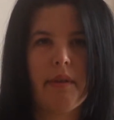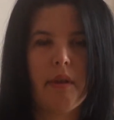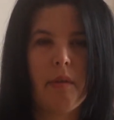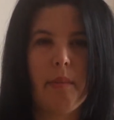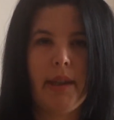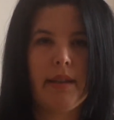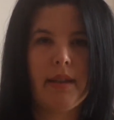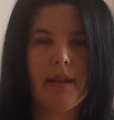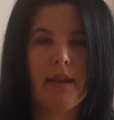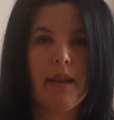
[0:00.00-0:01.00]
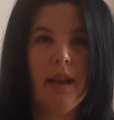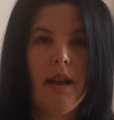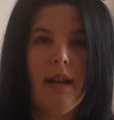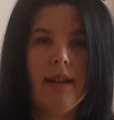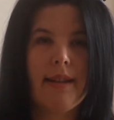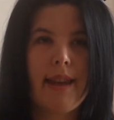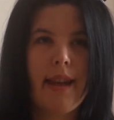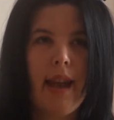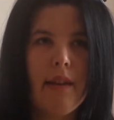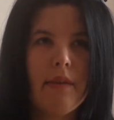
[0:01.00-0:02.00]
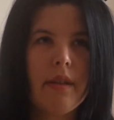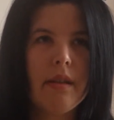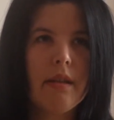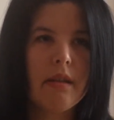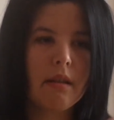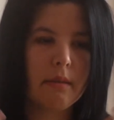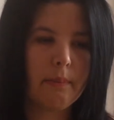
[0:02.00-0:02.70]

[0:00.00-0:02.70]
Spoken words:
So basically, they have this